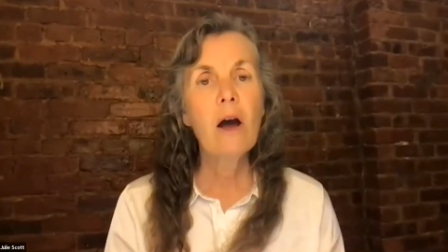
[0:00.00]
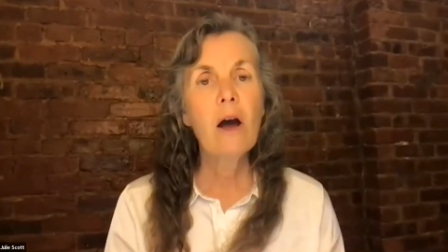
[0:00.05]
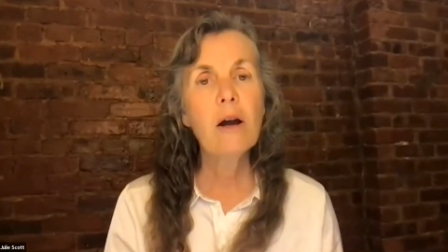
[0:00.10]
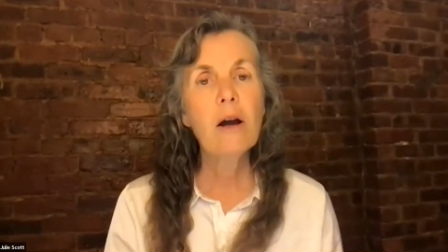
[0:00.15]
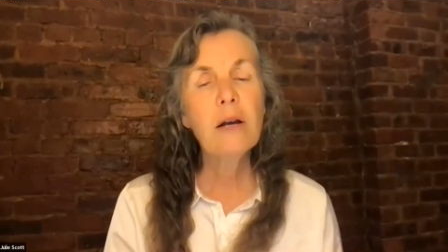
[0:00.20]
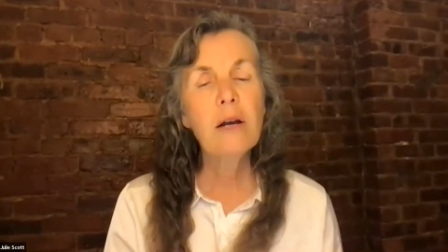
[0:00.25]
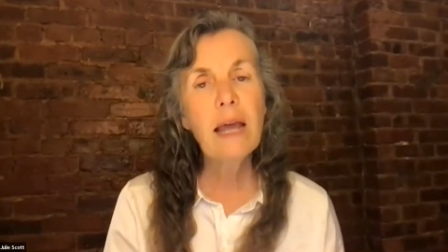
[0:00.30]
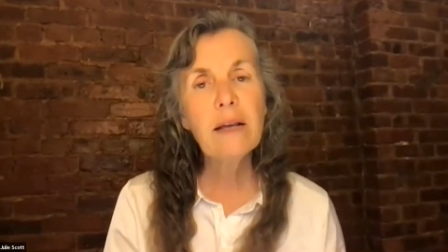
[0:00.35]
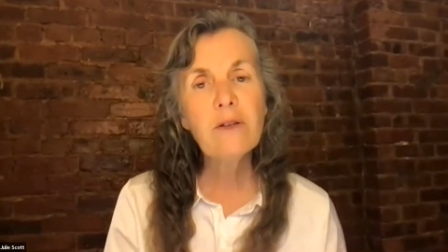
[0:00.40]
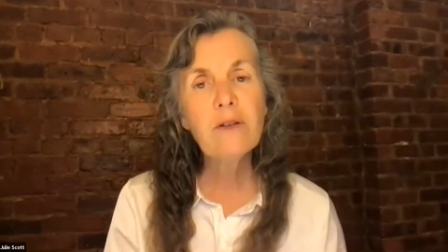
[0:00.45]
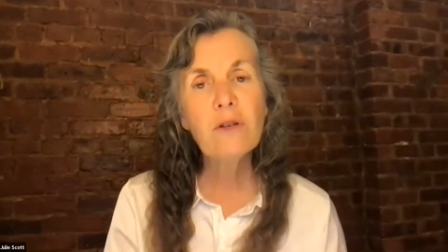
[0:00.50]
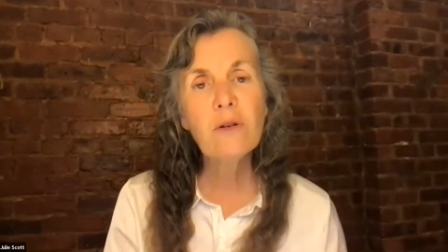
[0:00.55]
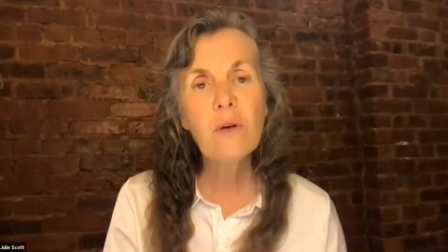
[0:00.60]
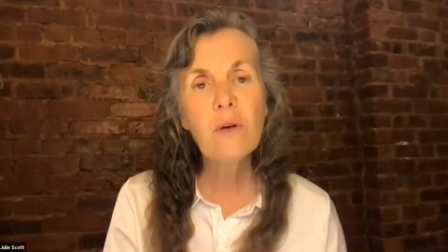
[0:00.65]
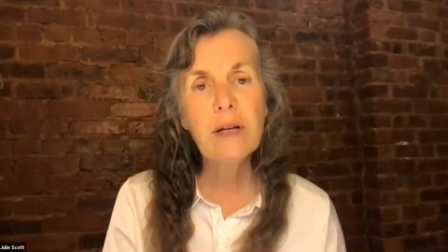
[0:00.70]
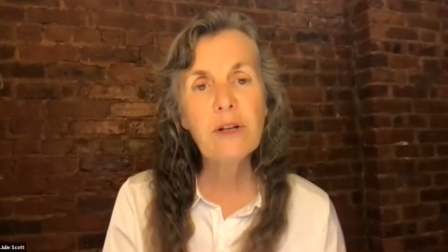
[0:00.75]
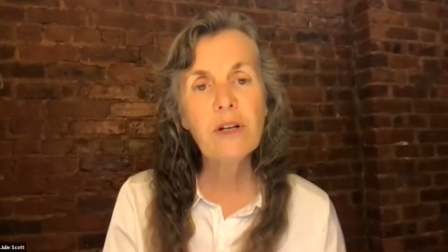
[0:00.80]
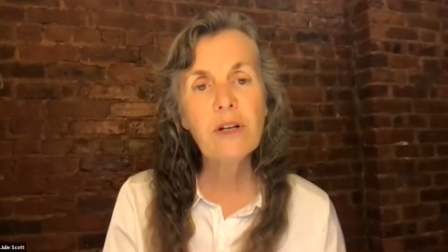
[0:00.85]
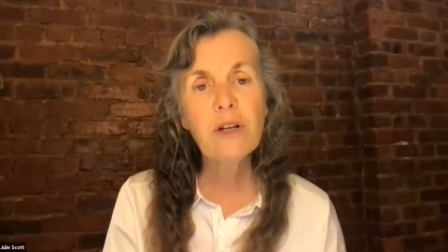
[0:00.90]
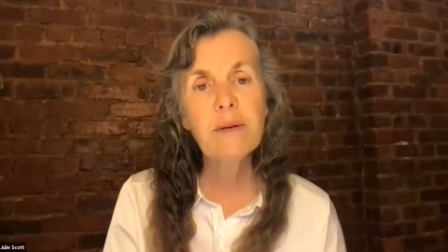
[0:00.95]
Our next
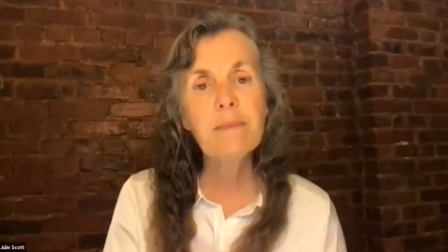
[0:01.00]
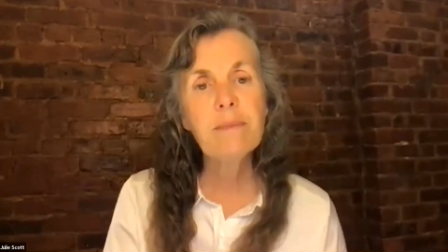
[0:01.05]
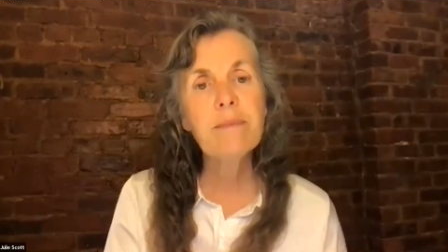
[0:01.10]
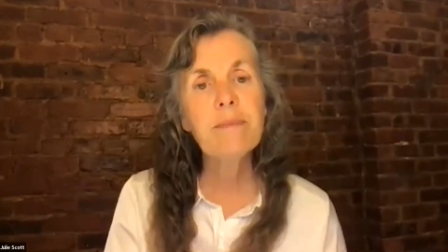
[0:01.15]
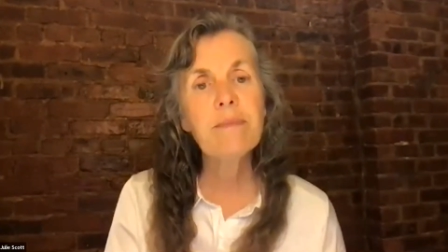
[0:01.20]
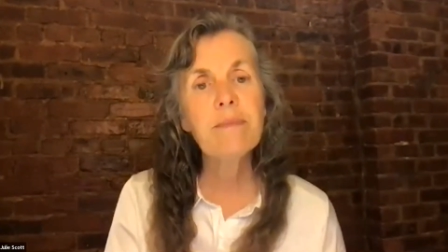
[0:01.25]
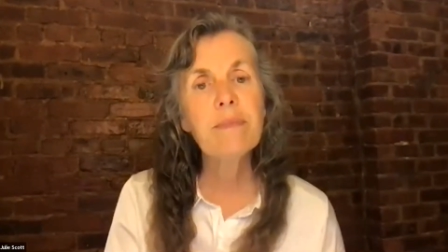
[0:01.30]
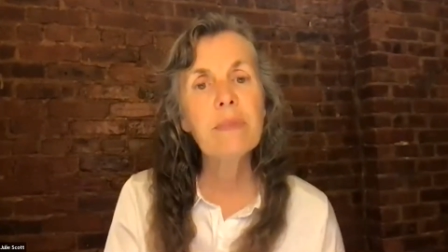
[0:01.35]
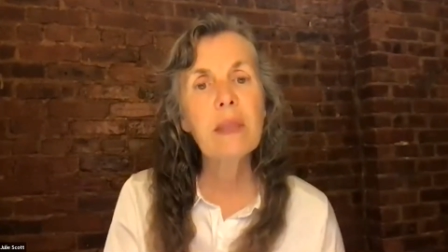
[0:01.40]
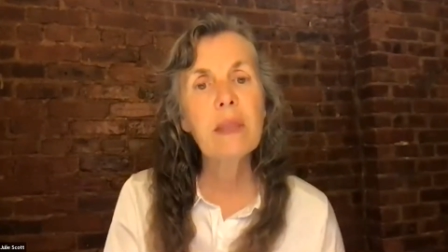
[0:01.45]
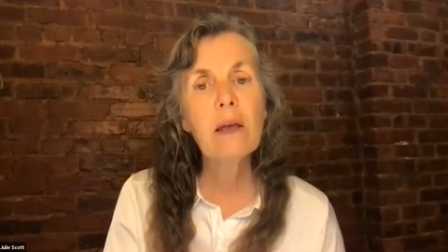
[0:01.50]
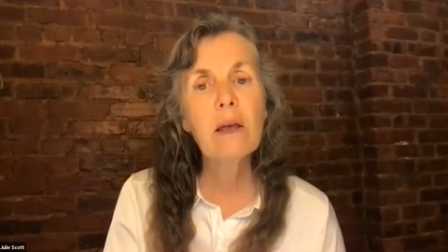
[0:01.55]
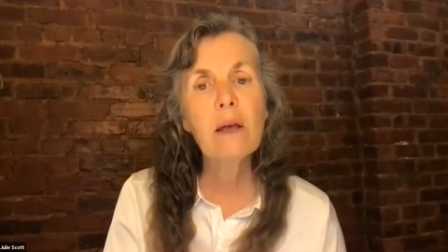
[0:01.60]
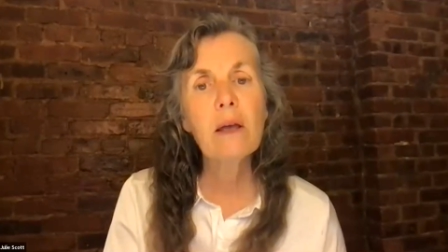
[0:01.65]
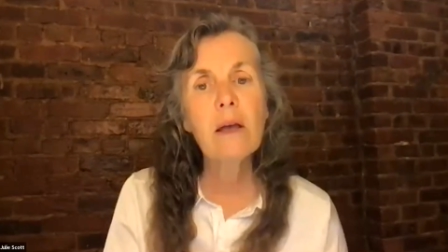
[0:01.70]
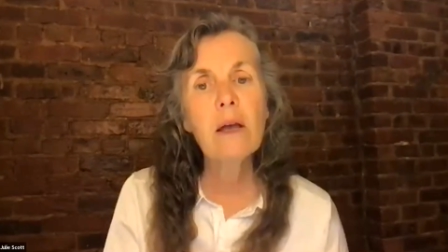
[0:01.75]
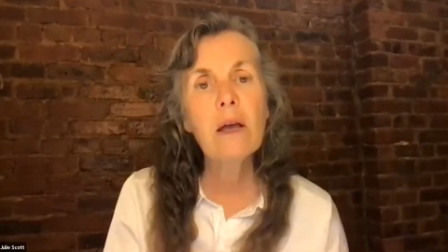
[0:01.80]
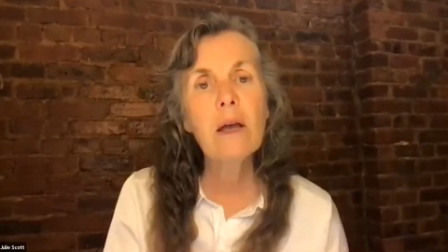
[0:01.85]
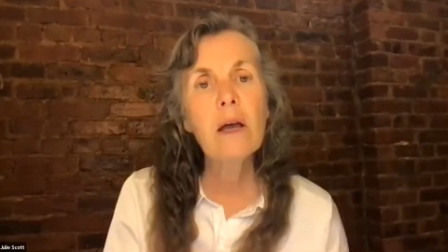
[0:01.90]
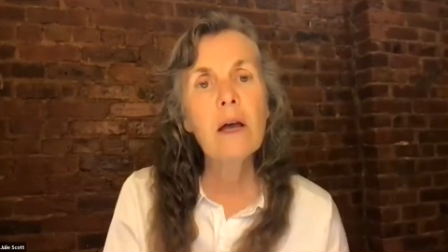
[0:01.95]
question
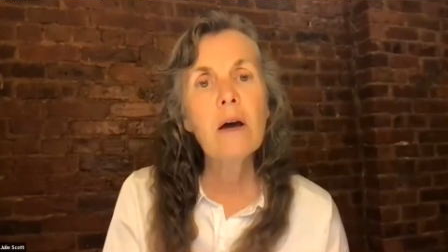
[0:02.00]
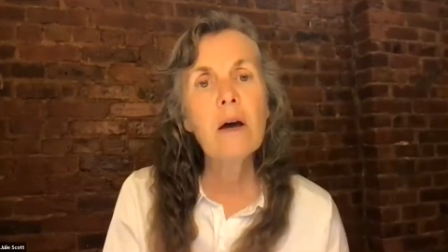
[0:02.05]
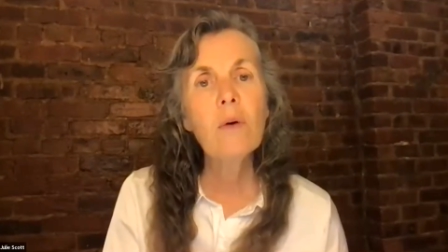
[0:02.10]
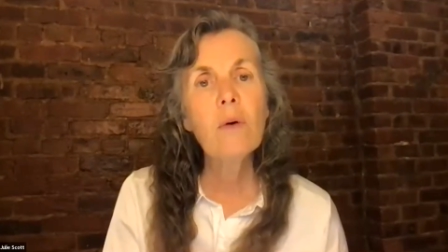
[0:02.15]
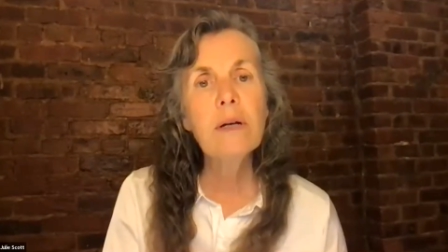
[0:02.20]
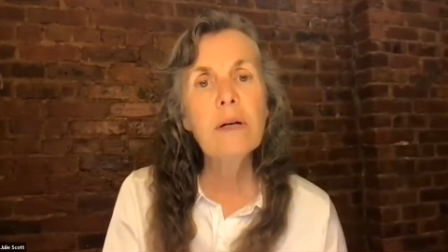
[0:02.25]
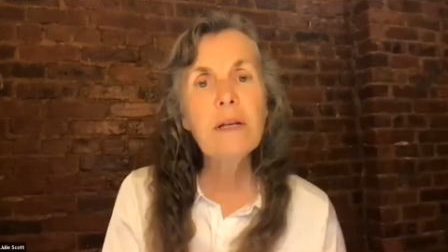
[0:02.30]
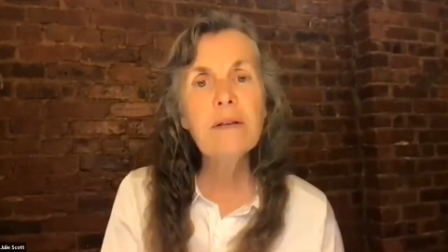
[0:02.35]
What